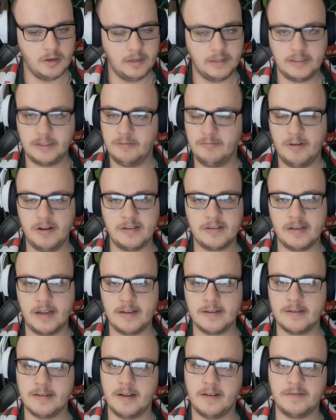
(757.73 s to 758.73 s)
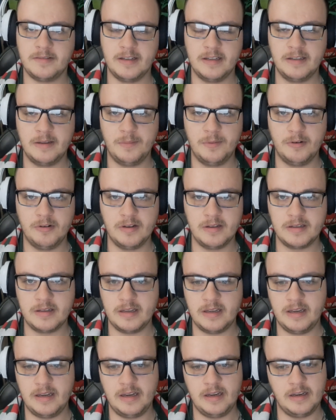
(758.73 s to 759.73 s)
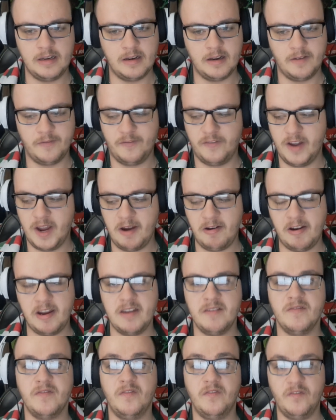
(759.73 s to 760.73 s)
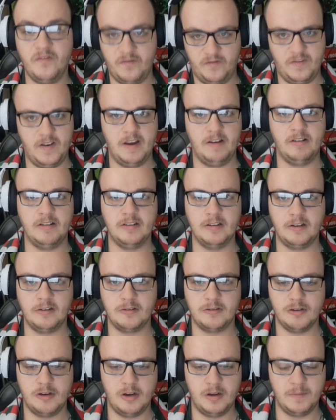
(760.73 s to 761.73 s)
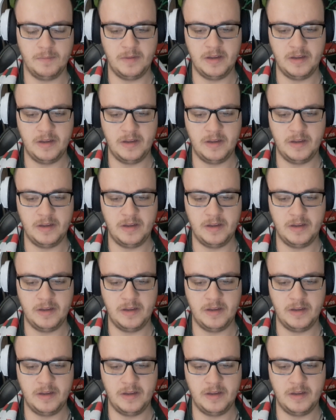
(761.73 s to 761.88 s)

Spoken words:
it's the worst season I've seen the boys in a very, very long time.